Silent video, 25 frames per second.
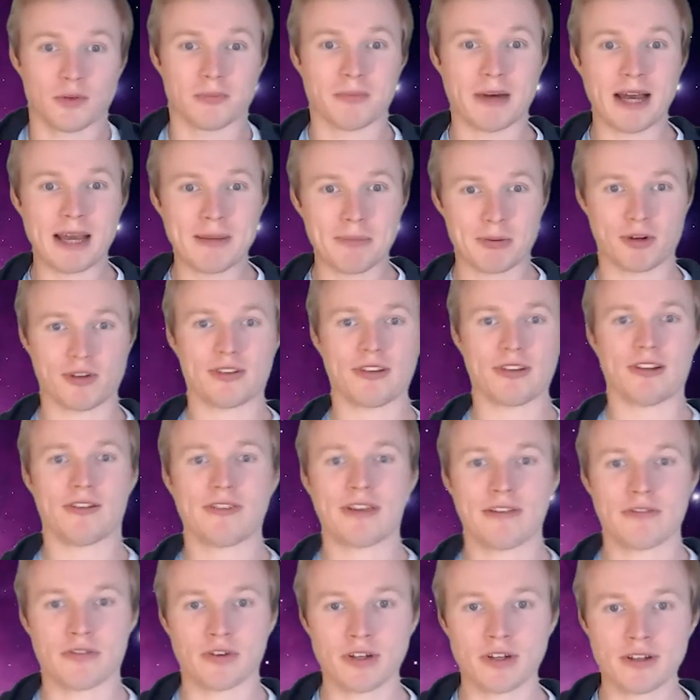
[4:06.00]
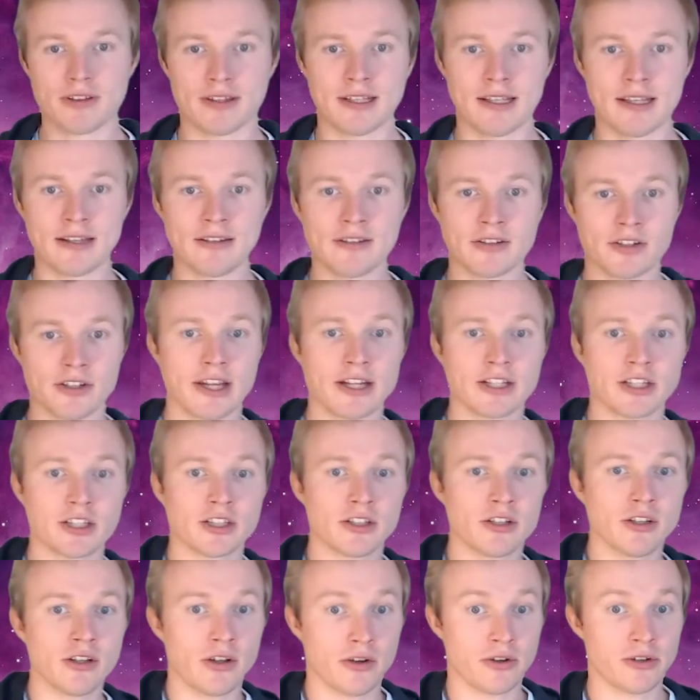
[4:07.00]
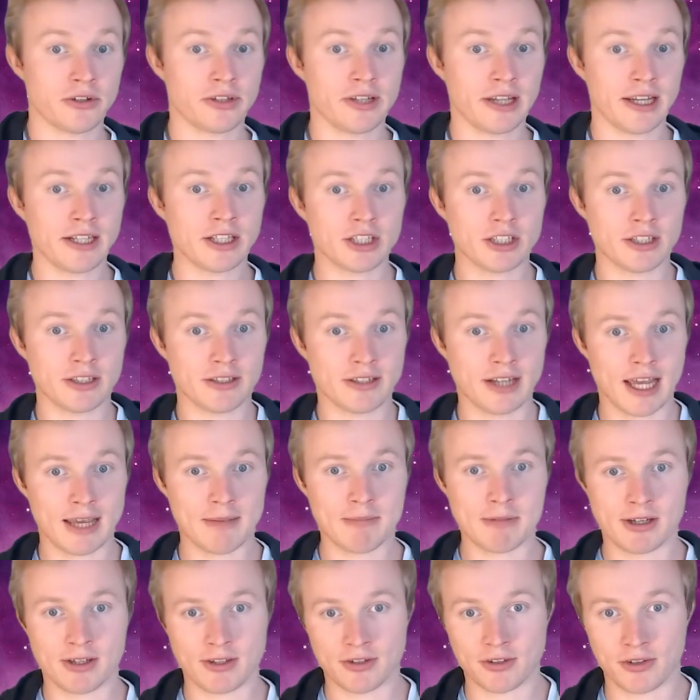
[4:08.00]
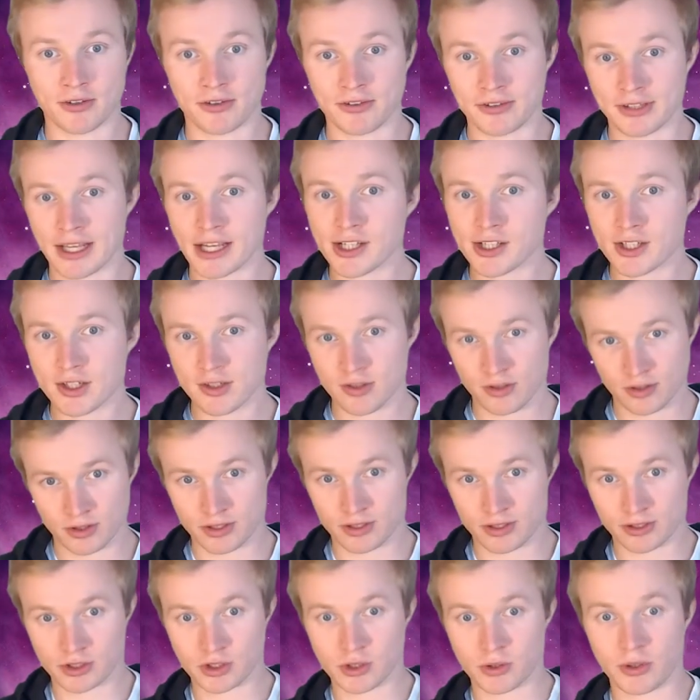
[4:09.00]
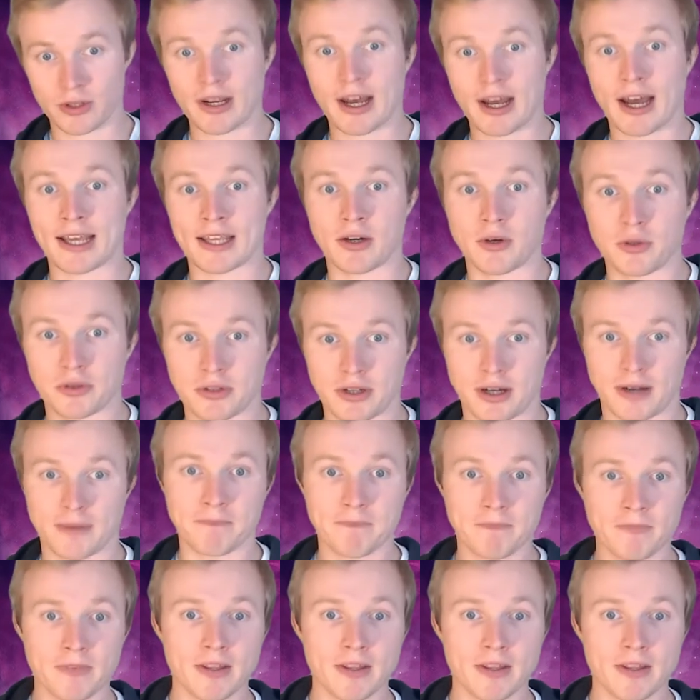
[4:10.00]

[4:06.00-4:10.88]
to my personal favorite, the International Occultation Timing Association, or short IOTA.